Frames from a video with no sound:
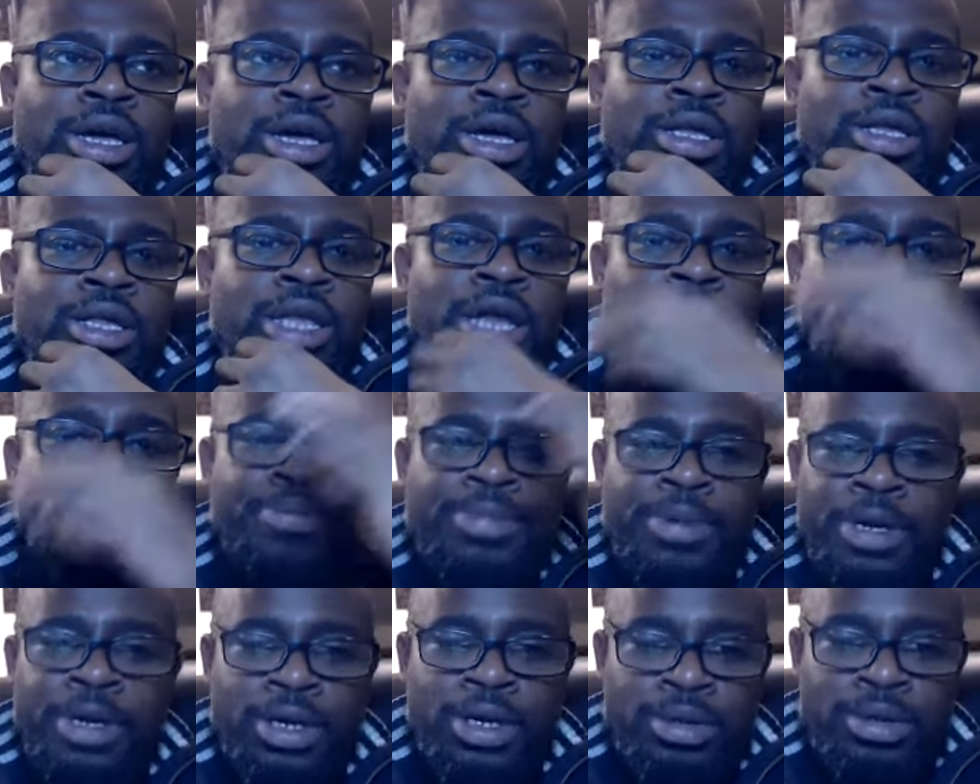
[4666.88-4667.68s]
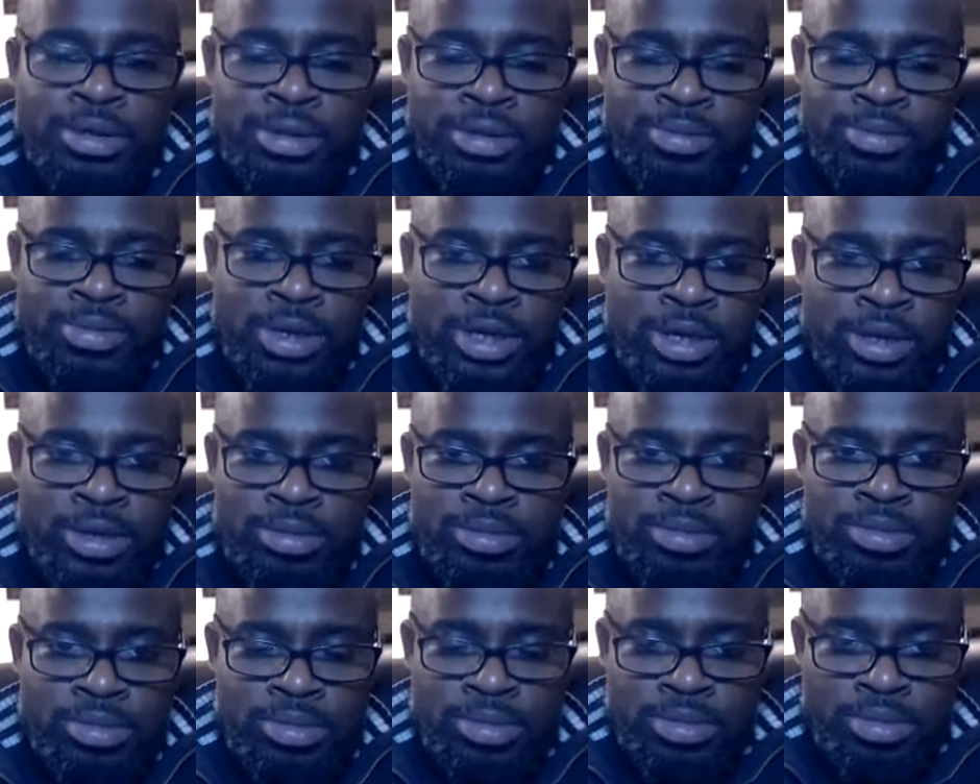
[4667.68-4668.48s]
not being
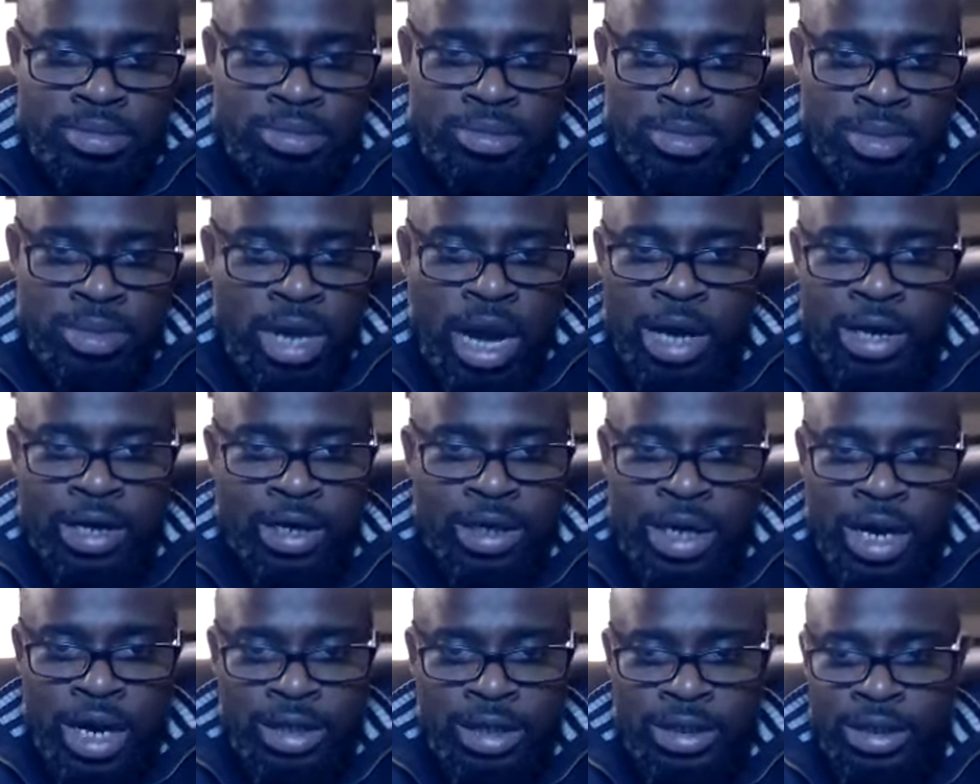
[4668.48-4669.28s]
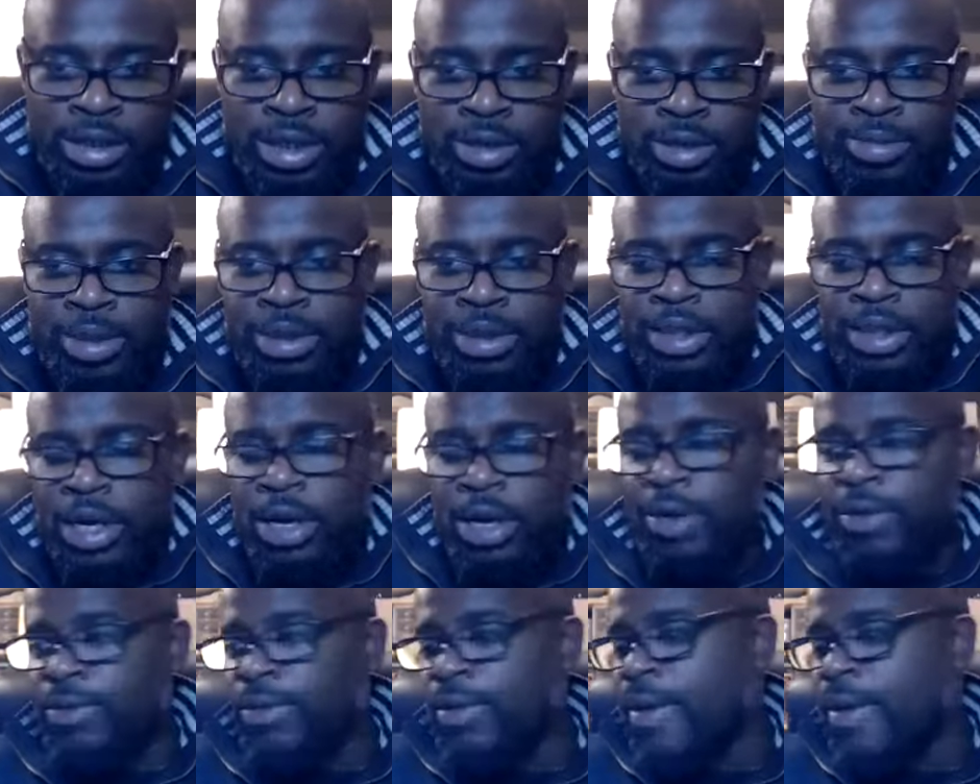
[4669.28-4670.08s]
not a Gnostic
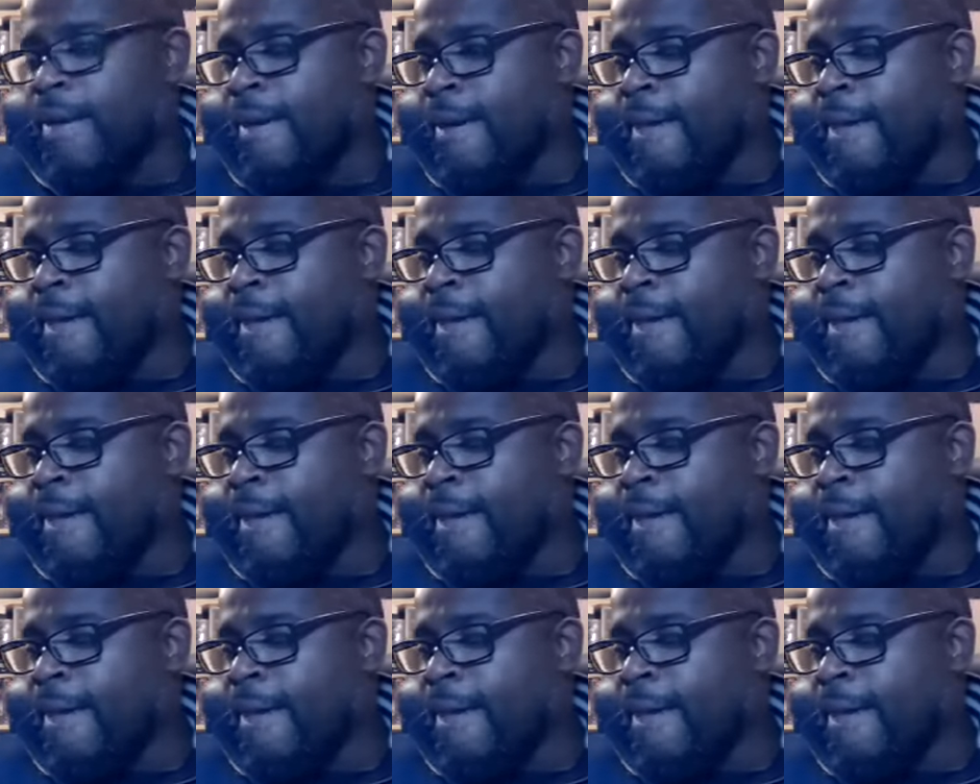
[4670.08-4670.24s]
myself.